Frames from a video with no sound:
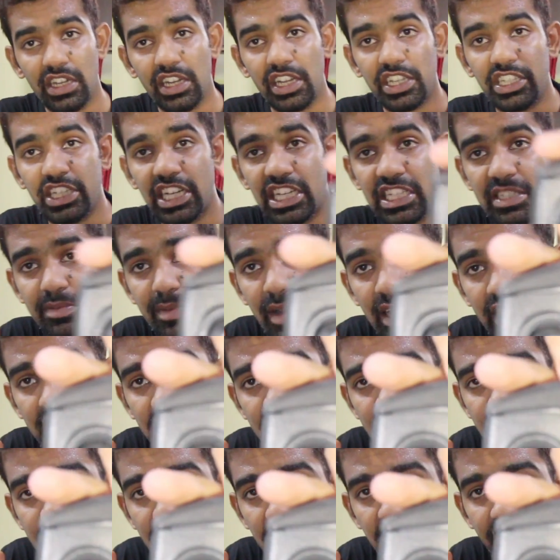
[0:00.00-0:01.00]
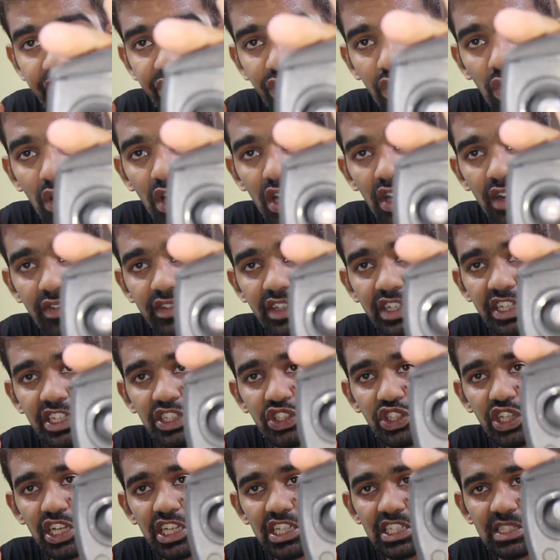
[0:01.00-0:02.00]
DJI Spark. This is the controller of the
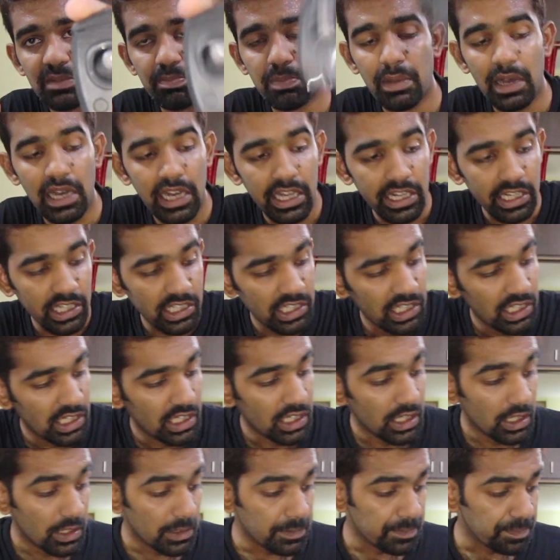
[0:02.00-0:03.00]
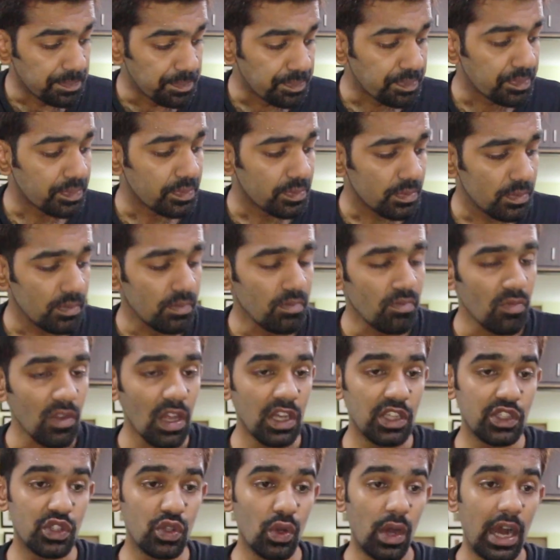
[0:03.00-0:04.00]
DJI Spark.
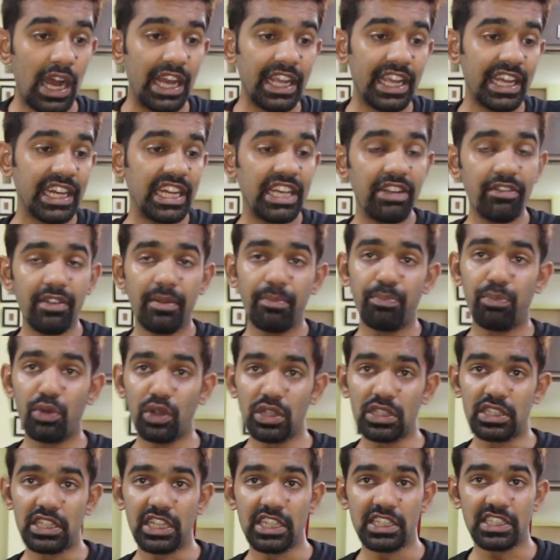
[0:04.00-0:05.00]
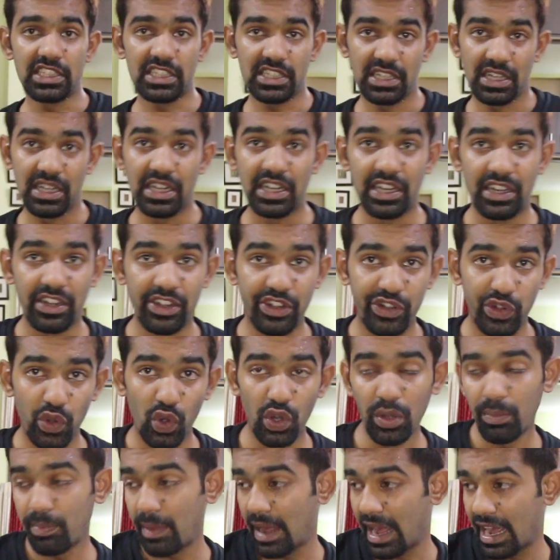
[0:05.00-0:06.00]
So I can even put this
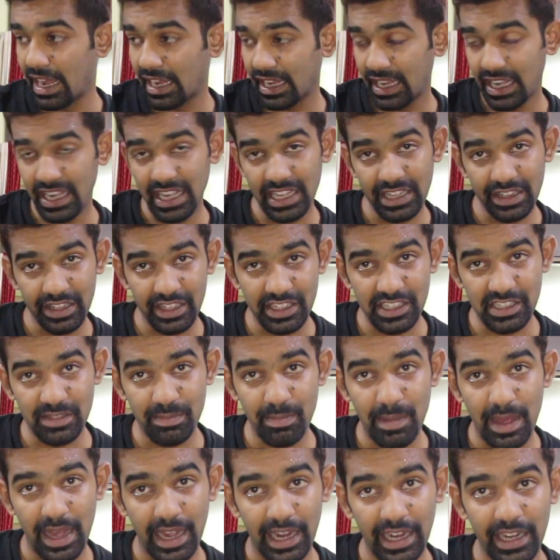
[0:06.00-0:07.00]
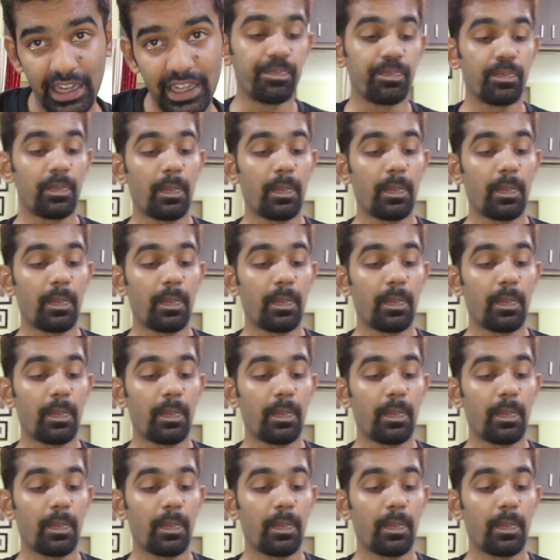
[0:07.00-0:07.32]
drone bag in this bag.